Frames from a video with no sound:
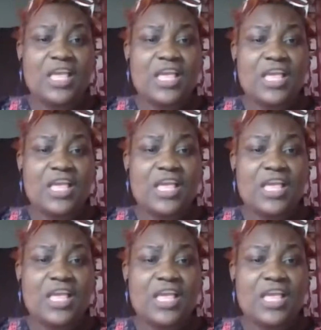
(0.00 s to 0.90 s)
If you don't
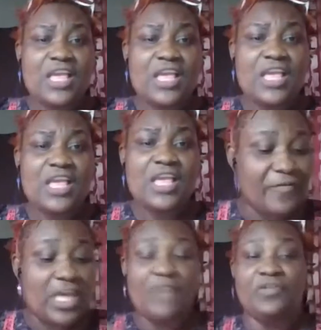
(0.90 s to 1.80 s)
work on yourself,
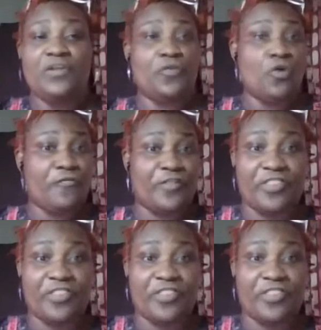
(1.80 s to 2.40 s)
even if you go for